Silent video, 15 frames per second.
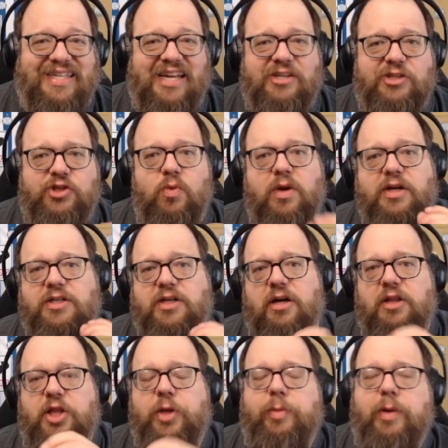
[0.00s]
I do want to talk a
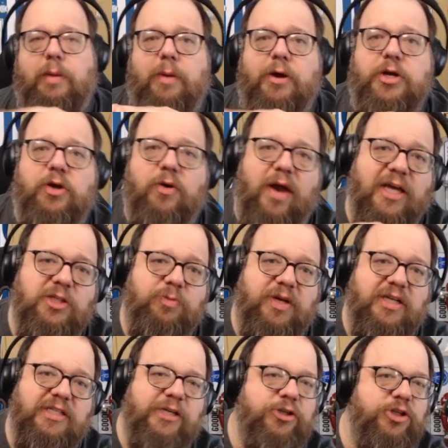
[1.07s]
little bit about your
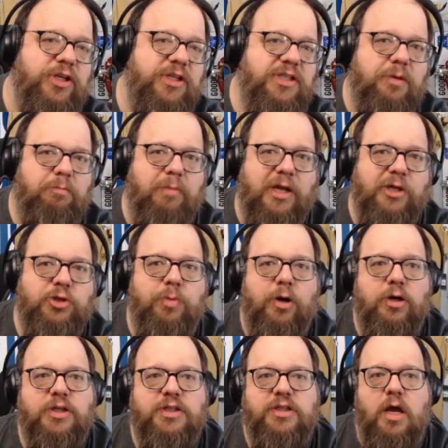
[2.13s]
expectations and
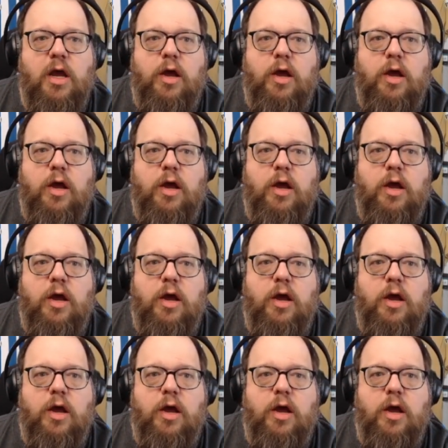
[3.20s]
benchmarks